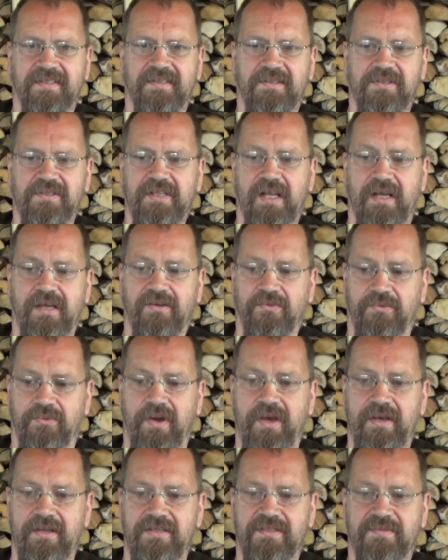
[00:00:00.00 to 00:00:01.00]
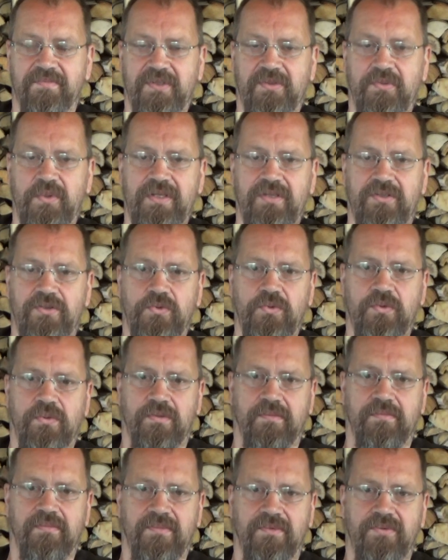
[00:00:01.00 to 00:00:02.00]
It's like a race between
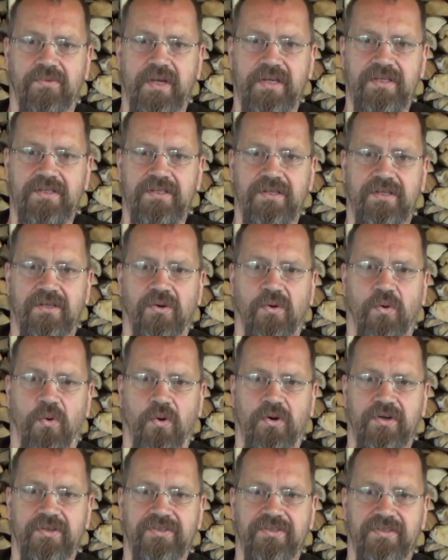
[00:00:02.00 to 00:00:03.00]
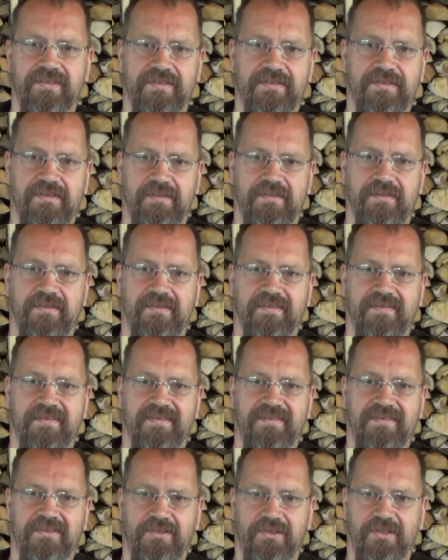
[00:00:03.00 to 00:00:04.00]
two racing horses.
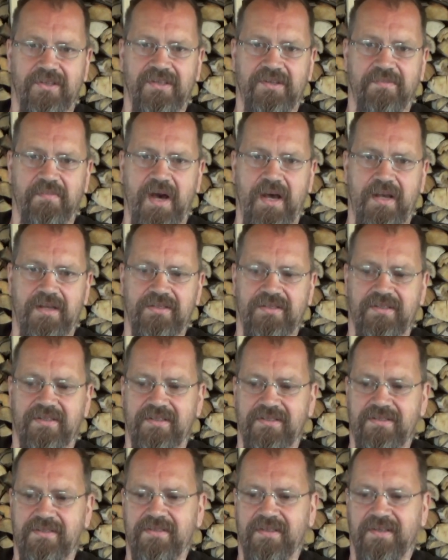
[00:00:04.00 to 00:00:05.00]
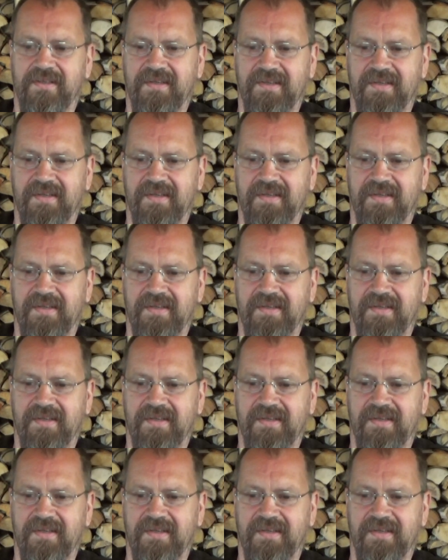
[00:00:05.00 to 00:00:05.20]
You can imagine this.